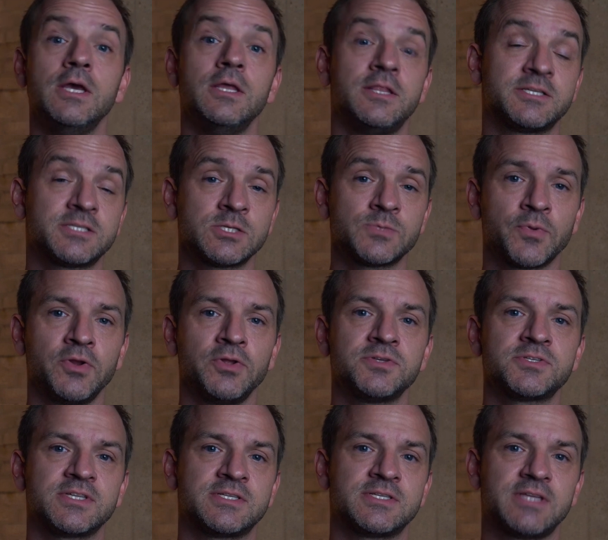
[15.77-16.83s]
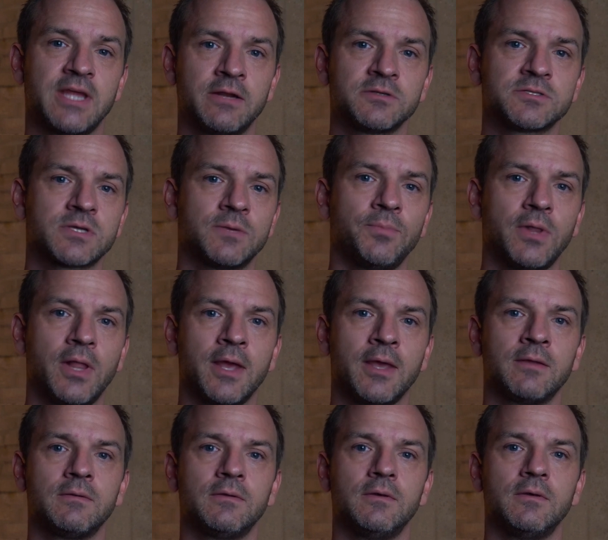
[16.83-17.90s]
This has produced a
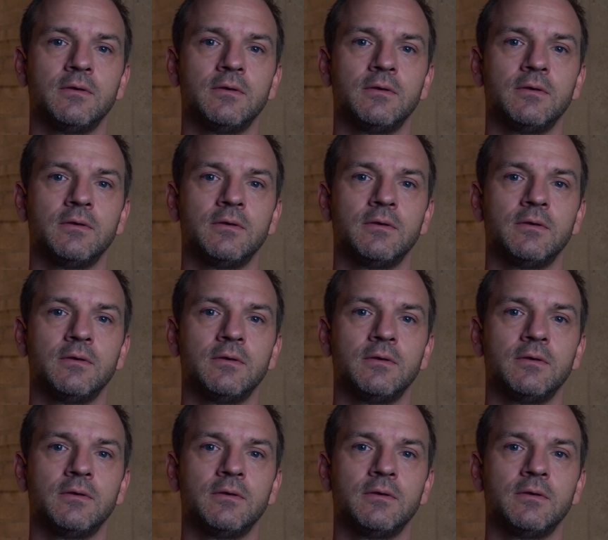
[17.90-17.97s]
standards-compliant